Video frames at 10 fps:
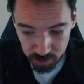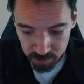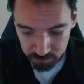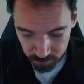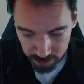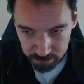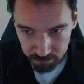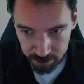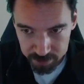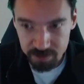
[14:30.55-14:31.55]
for f of
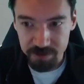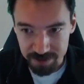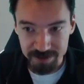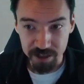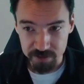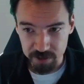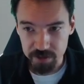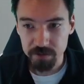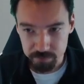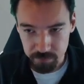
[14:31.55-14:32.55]
x does not
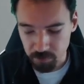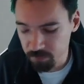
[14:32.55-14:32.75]
exist. Cool?